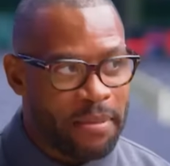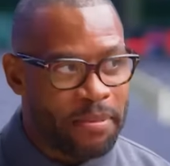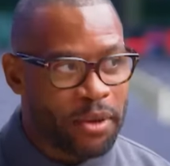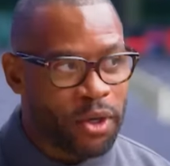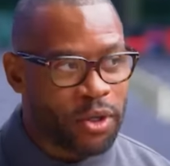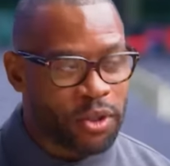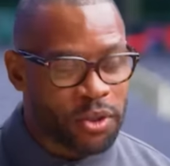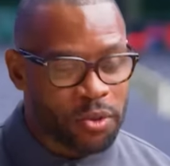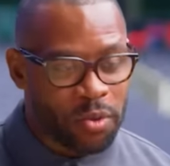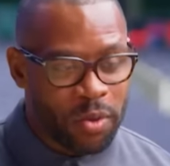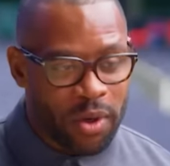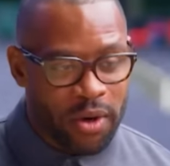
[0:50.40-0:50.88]

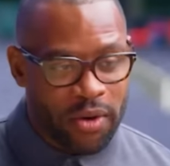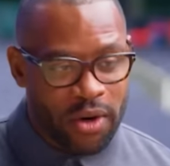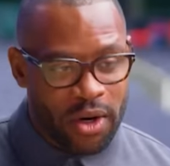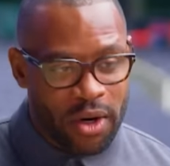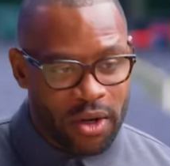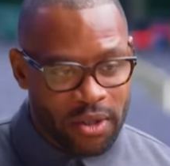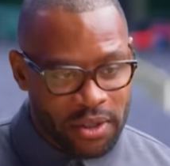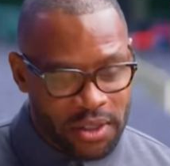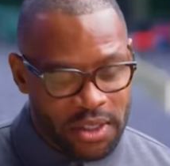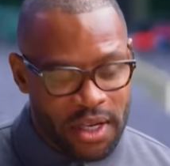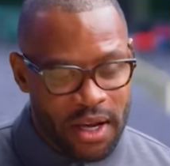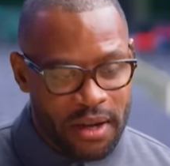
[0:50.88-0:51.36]
Because we're a
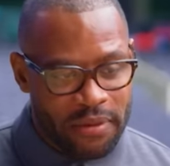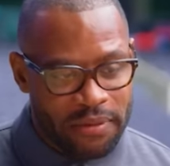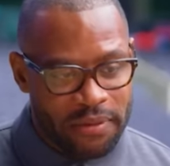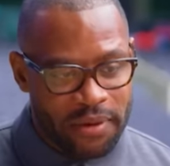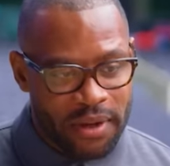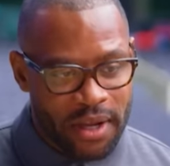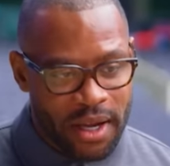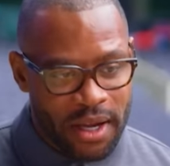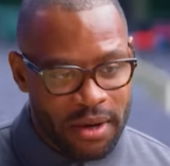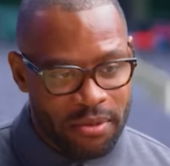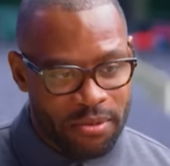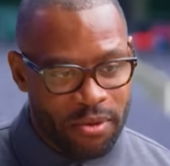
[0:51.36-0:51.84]
lot tougher
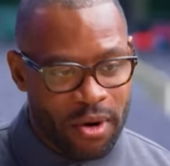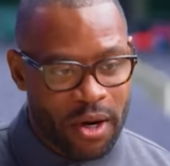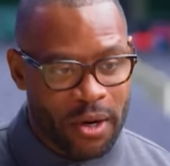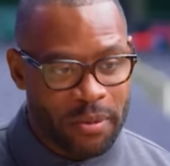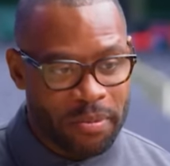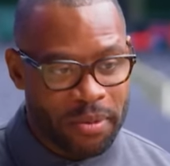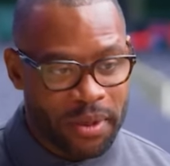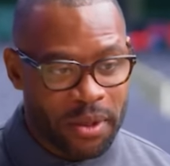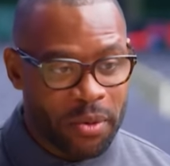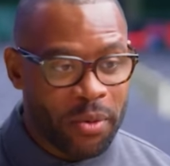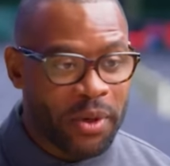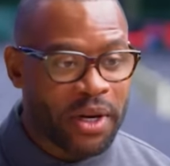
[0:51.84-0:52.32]
in
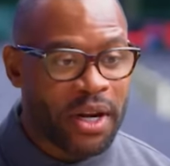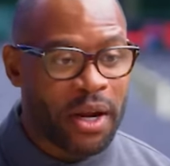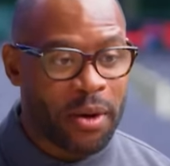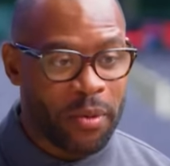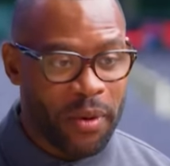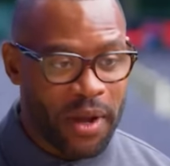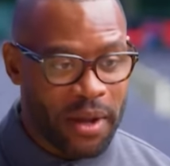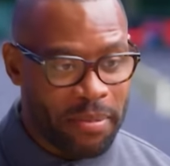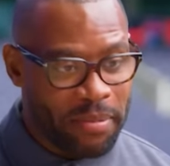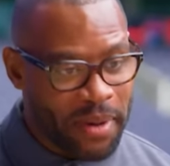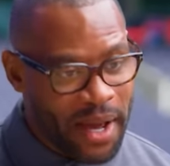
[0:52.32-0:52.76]
rugby, we don't wear